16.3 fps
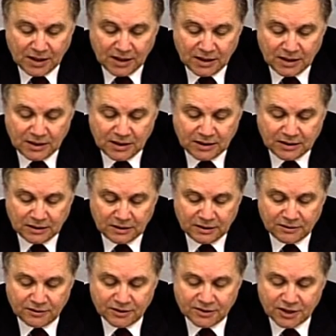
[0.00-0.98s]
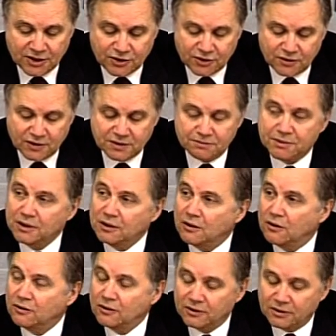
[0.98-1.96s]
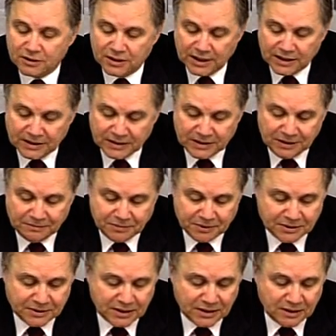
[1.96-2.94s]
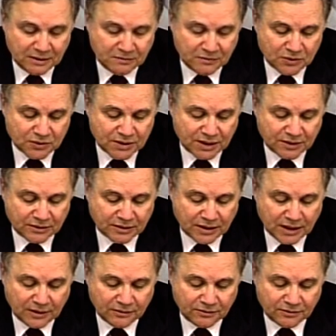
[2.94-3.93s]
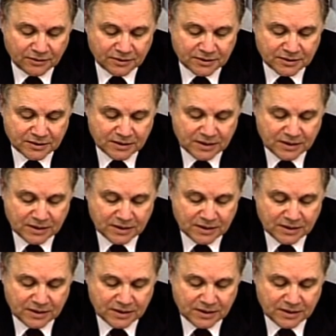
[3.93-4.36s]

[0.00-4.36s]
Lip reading: In Italy, the recession has been longer and deeper than in most other countries.